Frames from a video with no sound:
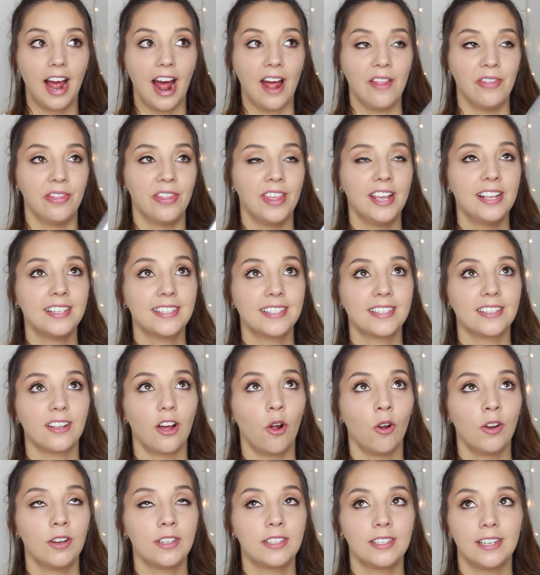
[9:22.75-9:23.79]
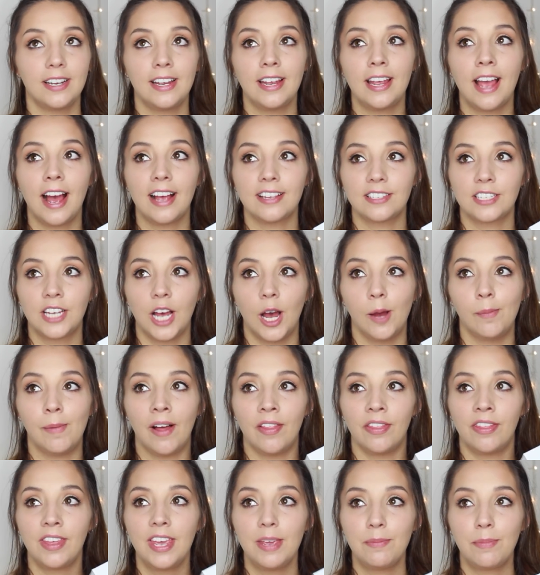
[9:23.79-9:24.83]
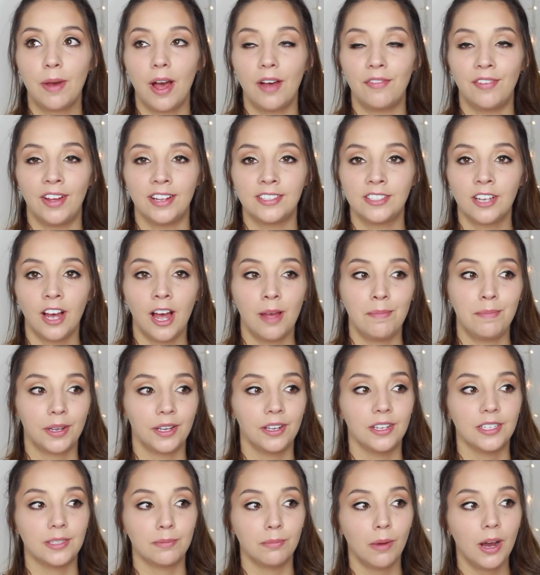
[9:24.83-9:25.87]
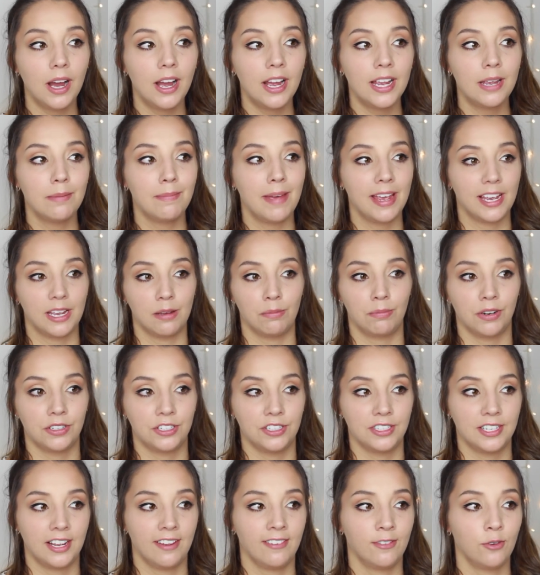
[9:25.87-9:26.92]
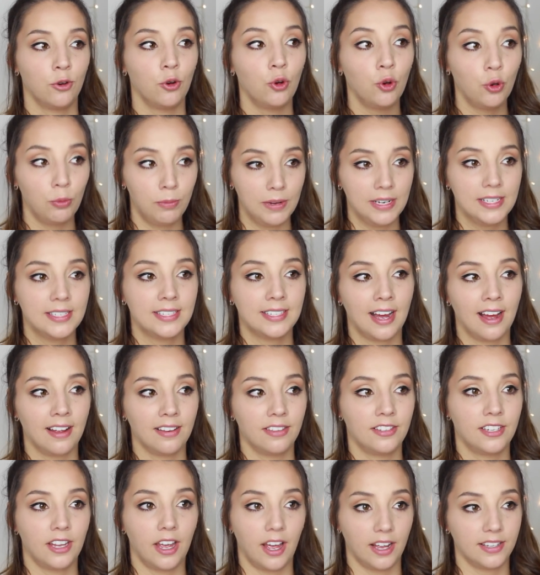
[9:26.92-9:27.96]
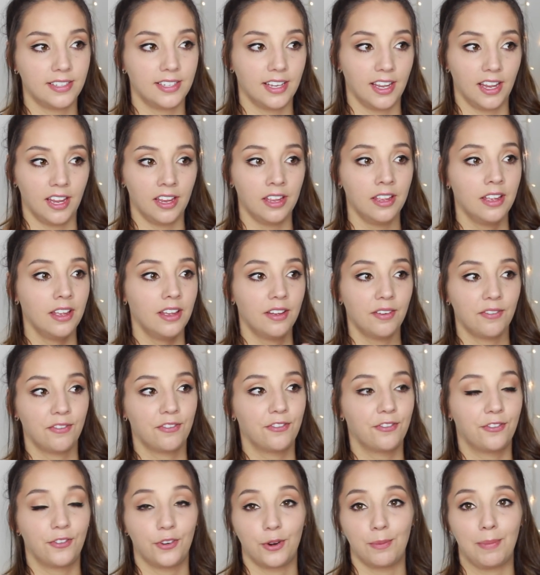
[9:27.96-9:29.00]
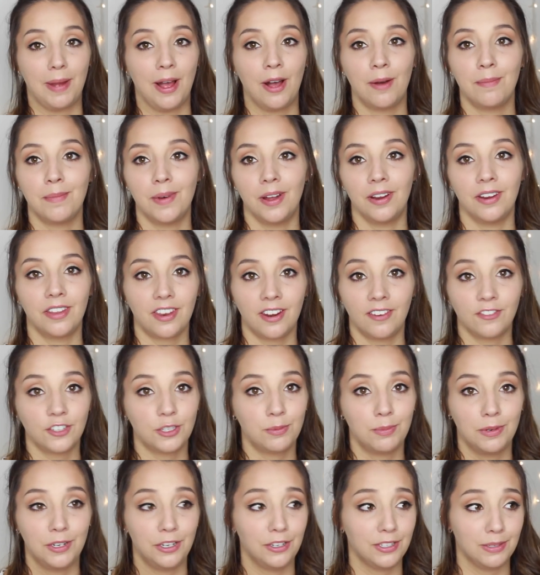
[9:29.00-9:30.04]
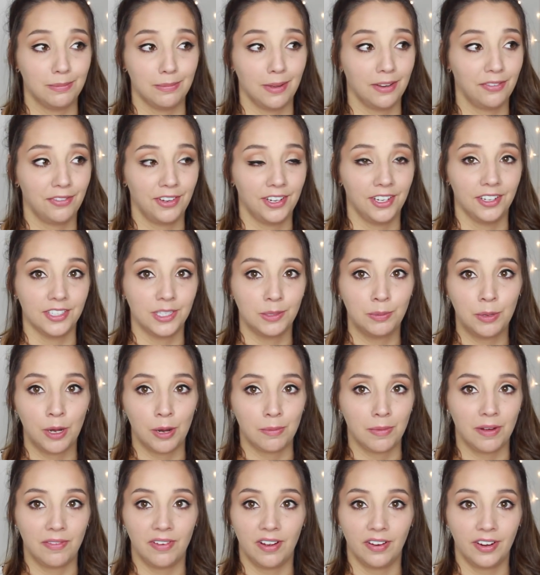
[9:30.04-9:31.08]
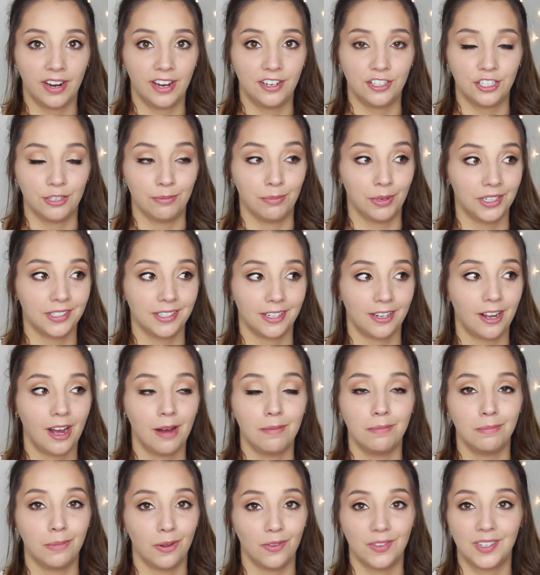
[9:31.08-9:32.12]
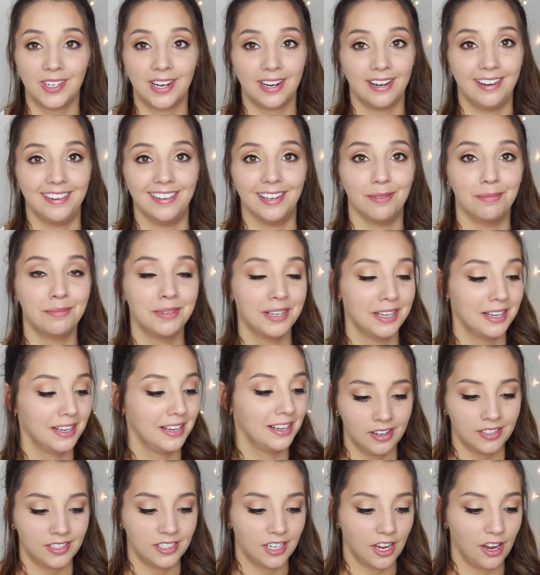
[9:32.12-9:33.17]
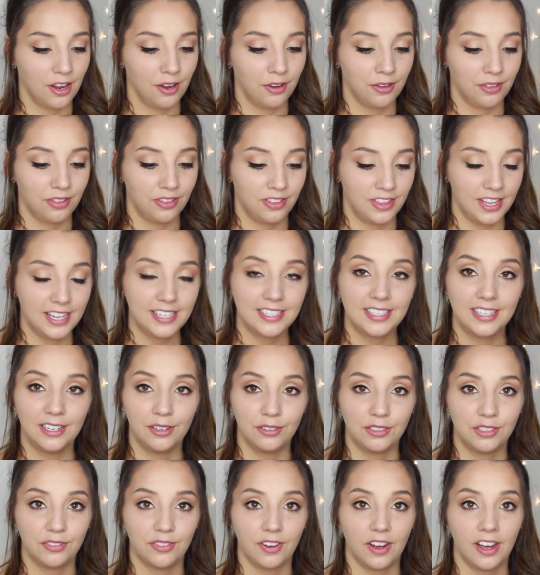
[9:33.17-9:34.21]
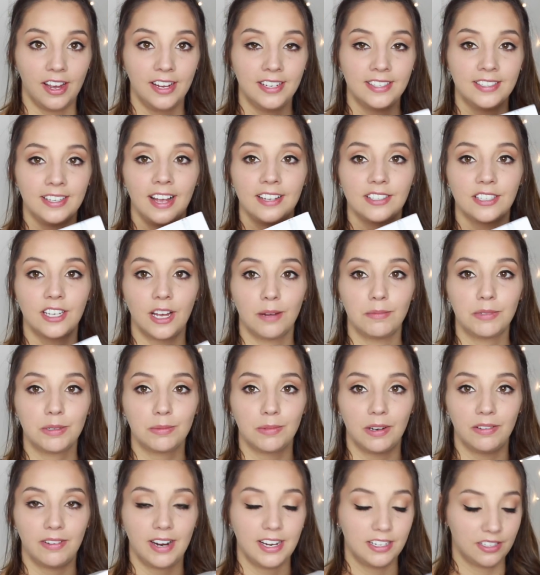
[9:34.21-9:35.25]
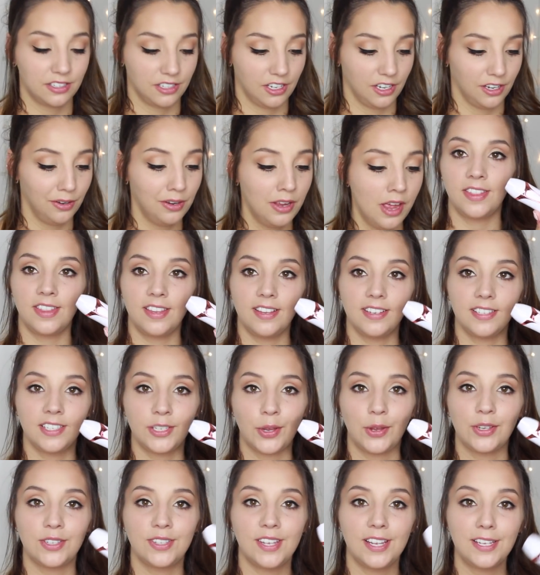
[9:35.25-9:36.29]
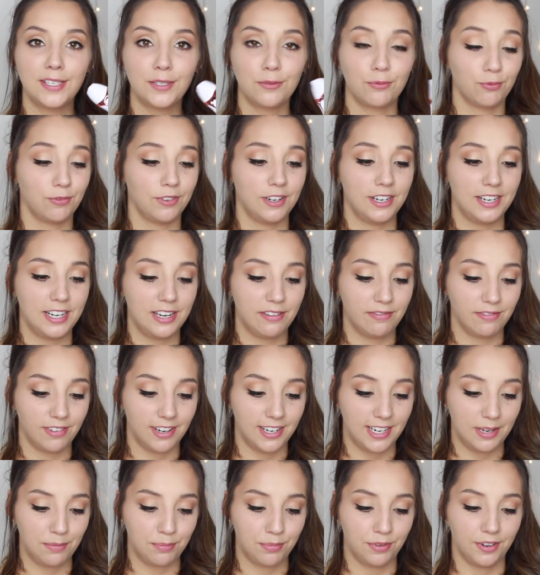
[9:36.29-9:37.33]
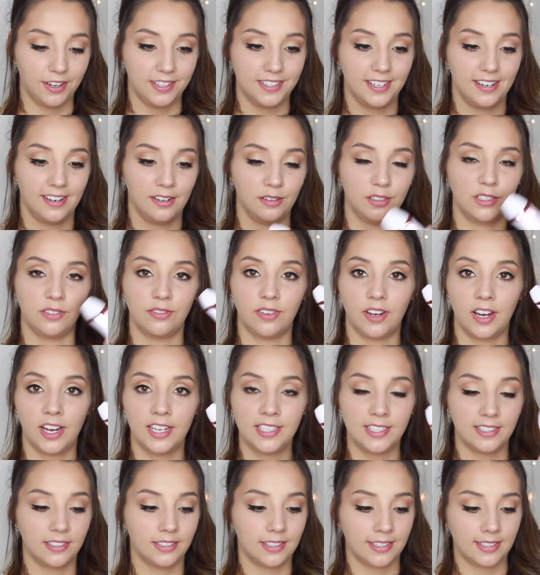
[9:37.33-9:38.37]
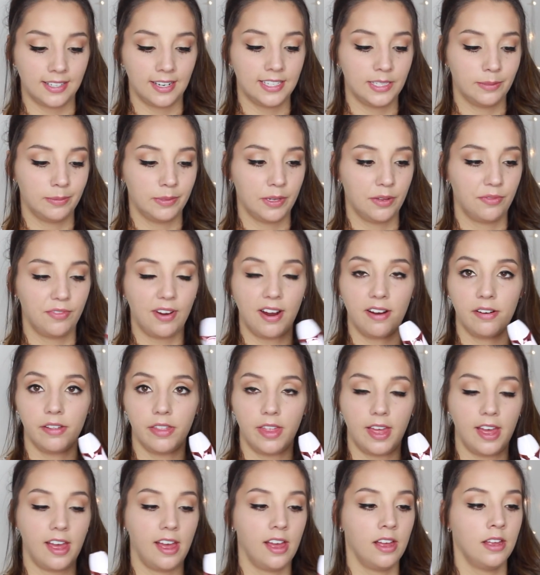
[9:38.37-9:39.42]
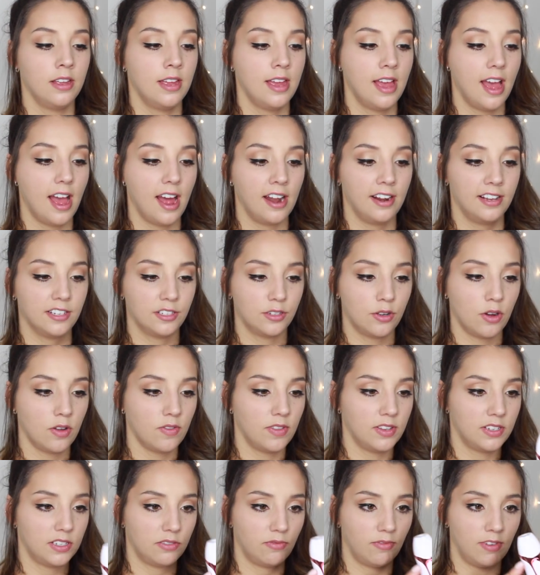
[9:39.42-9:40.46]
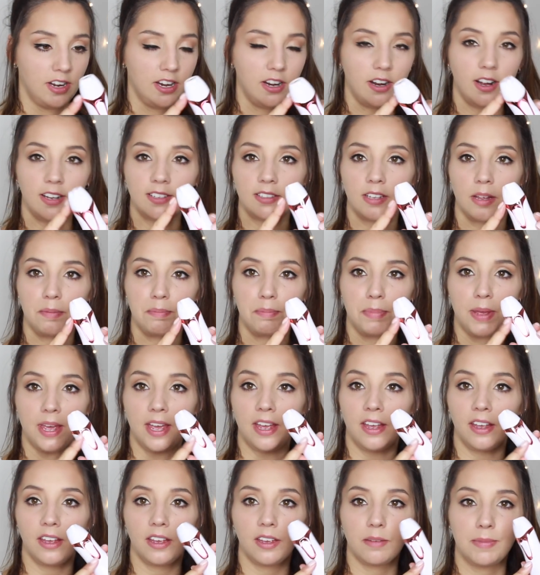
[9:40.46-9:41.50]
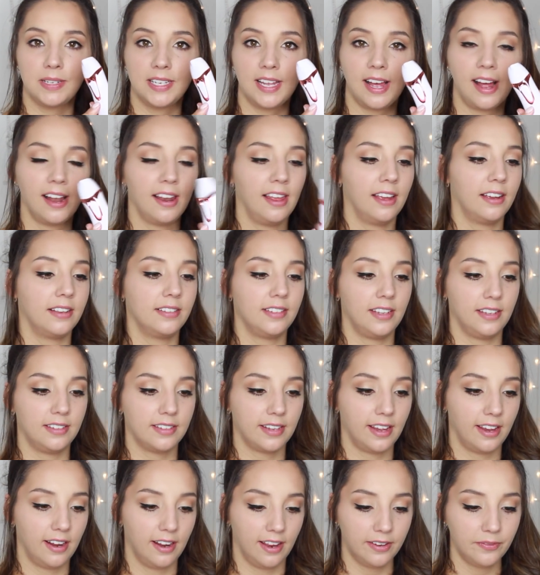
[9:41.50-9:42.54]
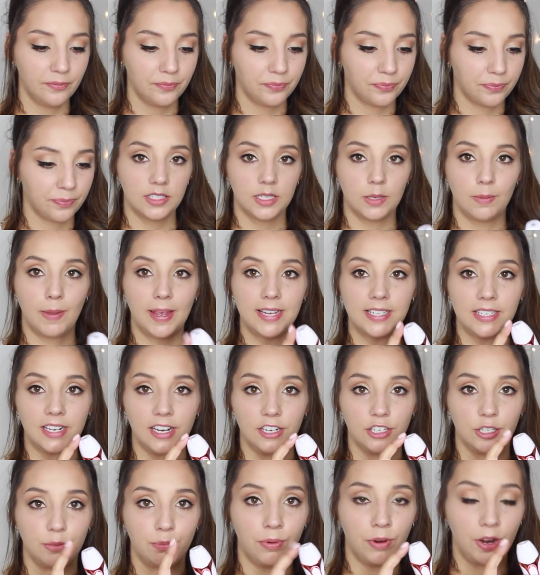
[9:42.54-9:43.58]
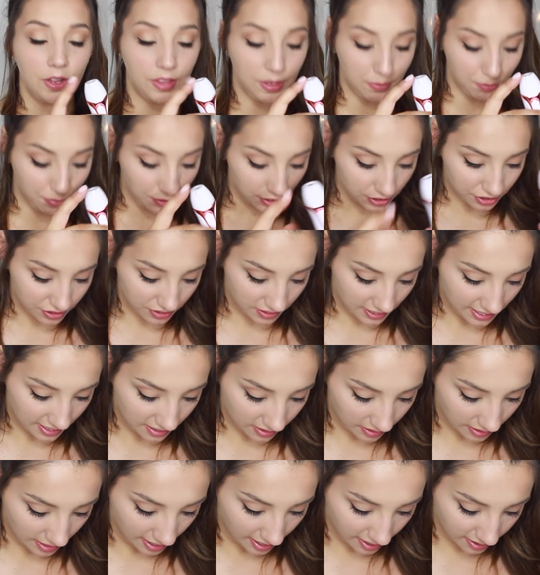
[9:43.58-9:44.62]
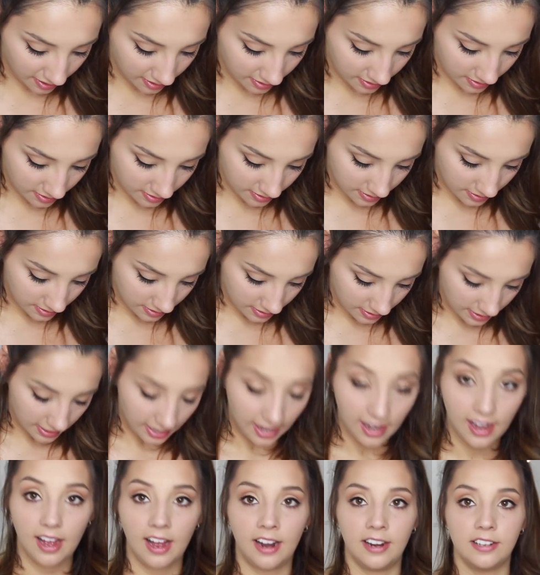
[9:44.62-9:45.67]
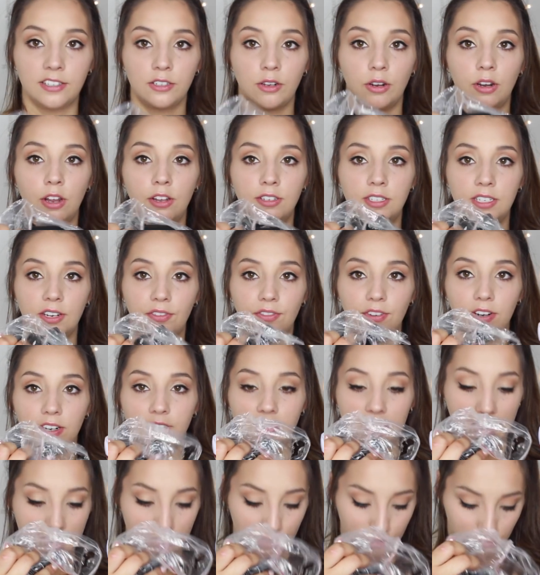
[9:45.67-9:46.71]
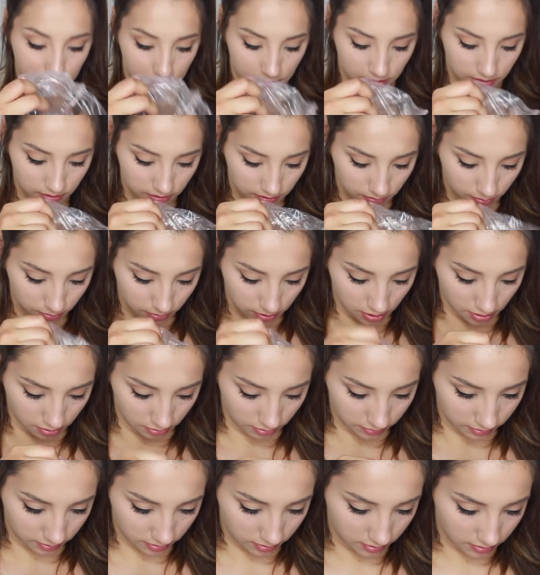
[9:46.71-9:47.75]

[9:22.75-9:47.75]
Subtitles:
And this honestly has come at the perfect time because my makeup brushes have all been sat dirty for about a month, and I've just been using my fingers to put on my foundation because I can't bother to clean them. So this little device has come to my rescue. So it's this really, really pretty little device. It says Elizabeth Farrah there, and it's got this really nice like pink metallic detailing. So basically you just put the brush in the end of that, and it's got loads of different attachments. Whoa.